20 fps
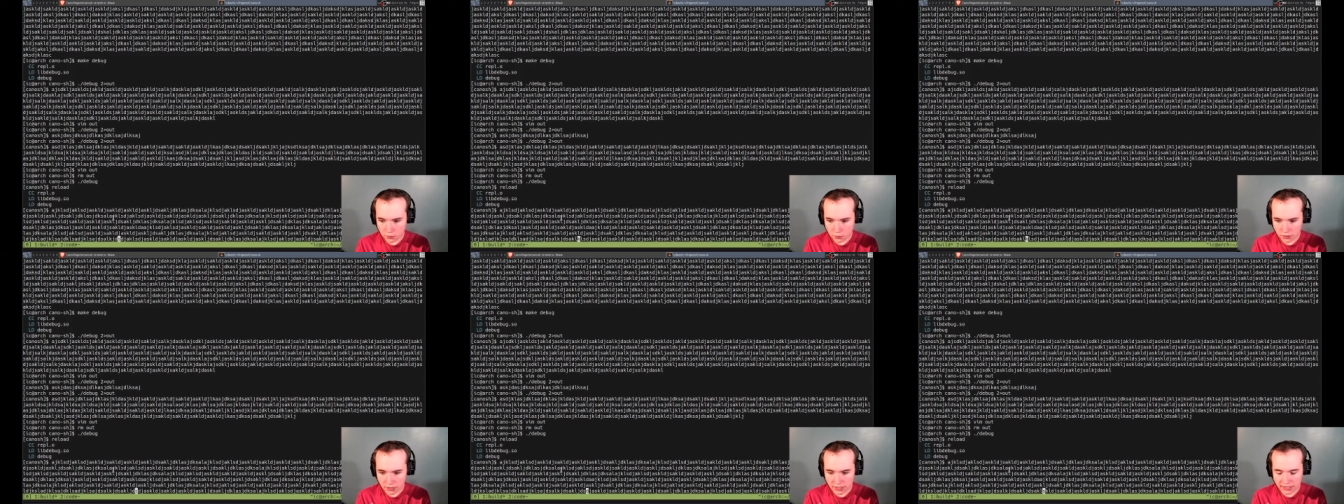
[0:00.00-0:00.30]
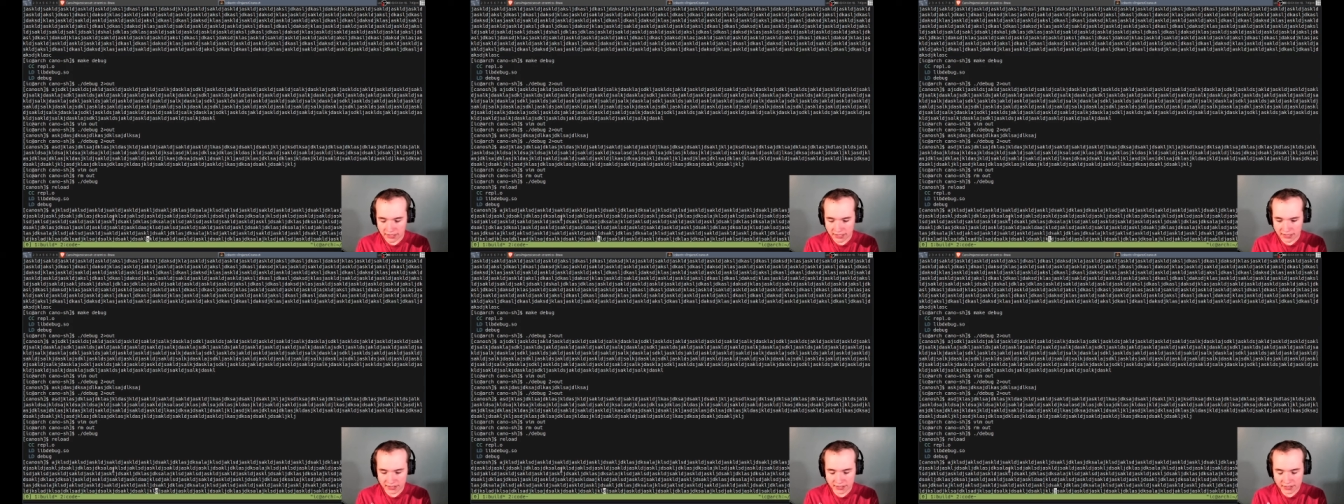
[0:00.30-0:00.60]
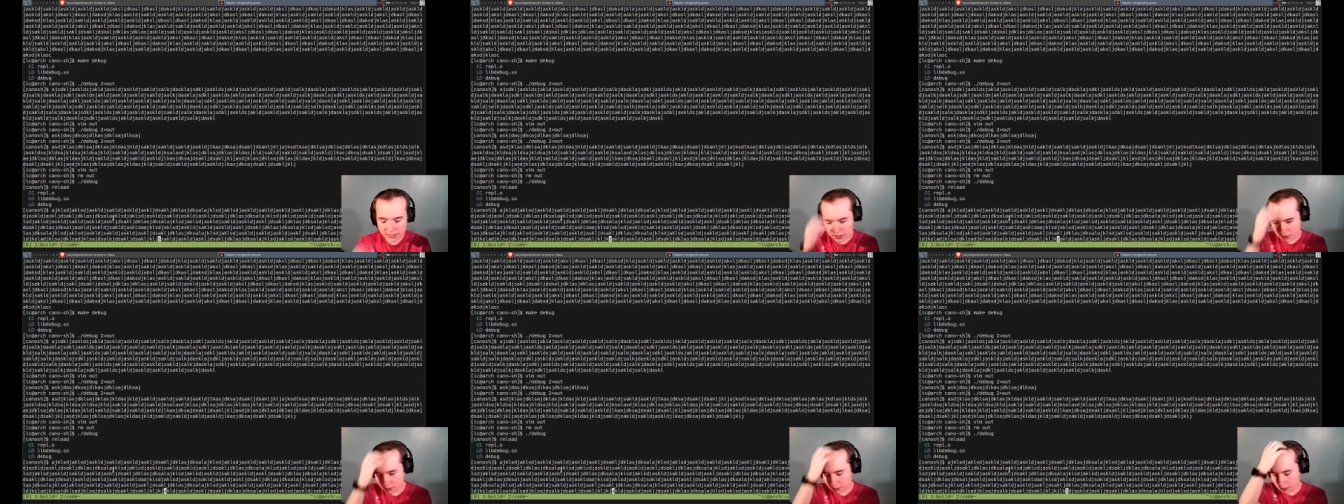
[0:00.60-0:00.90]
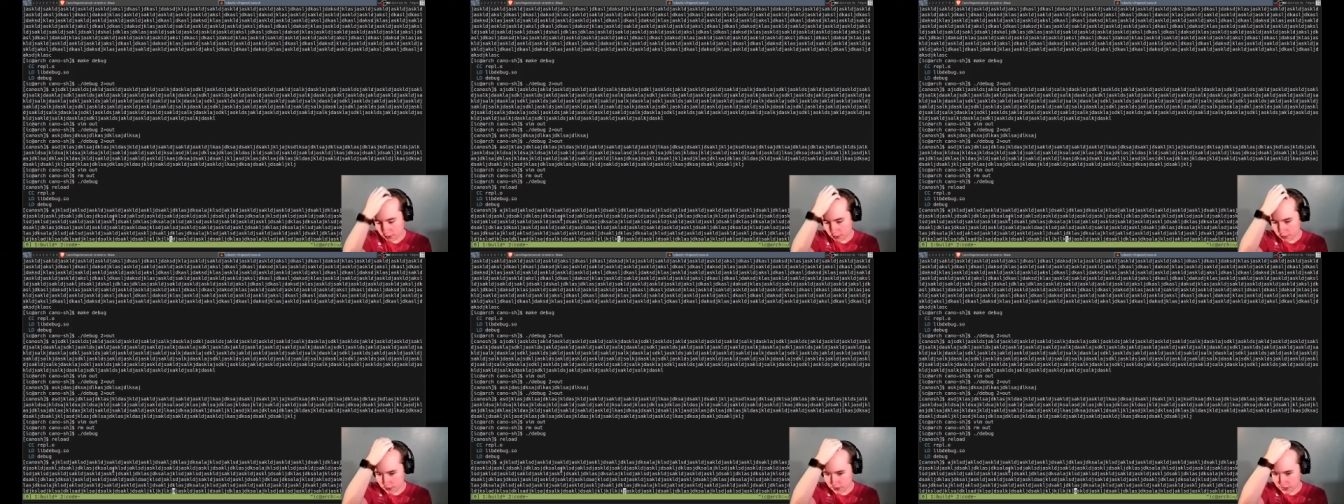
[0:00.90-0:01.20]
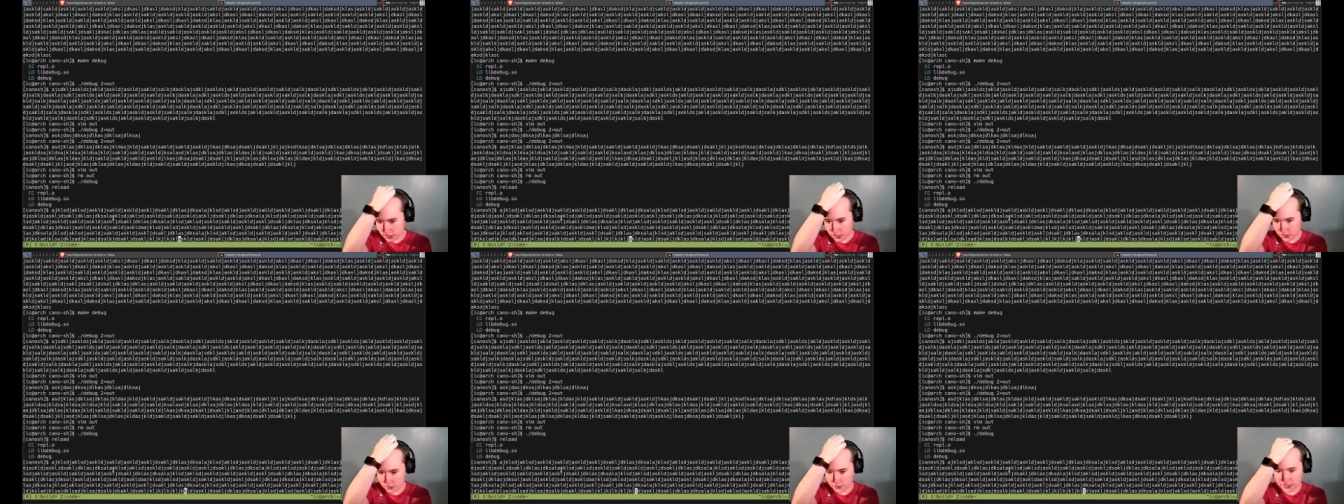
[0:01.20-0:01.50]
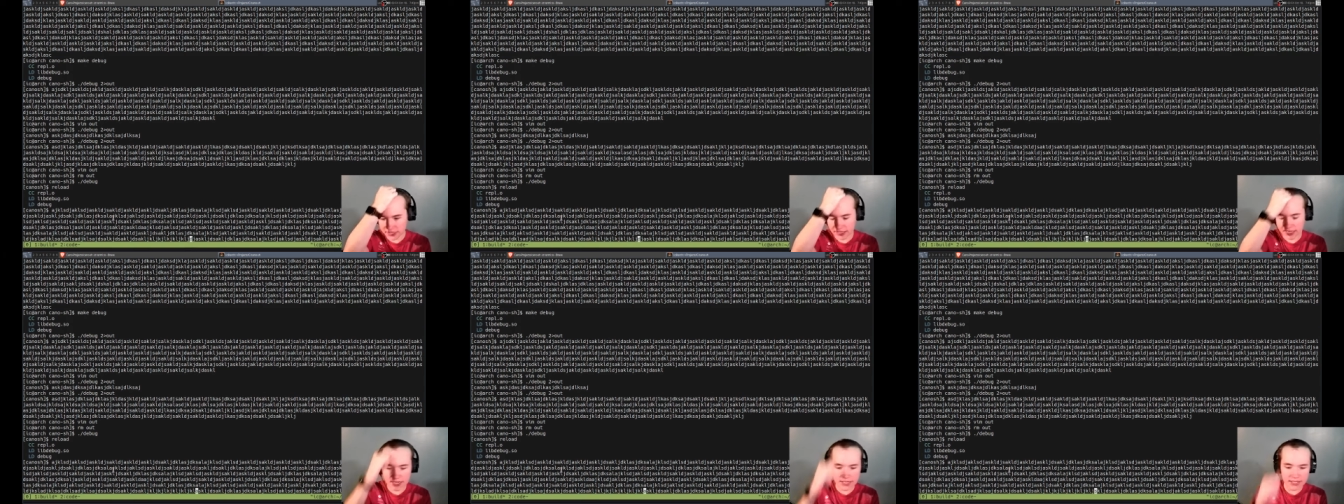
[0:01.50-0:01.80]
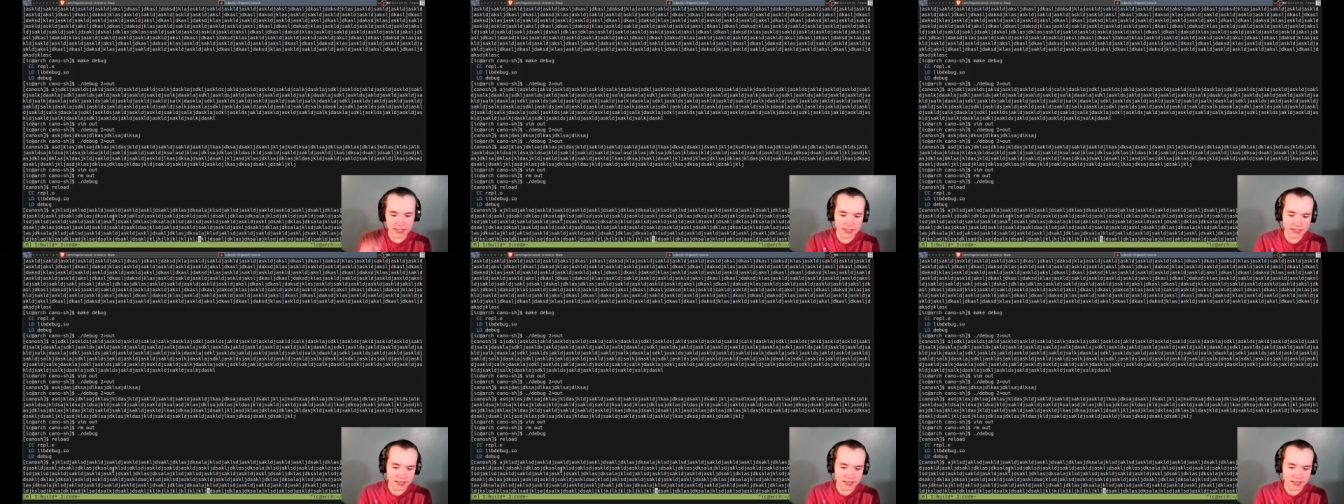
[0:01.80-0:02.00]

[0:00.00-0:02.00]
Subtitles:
It doesn't quite work there, but that is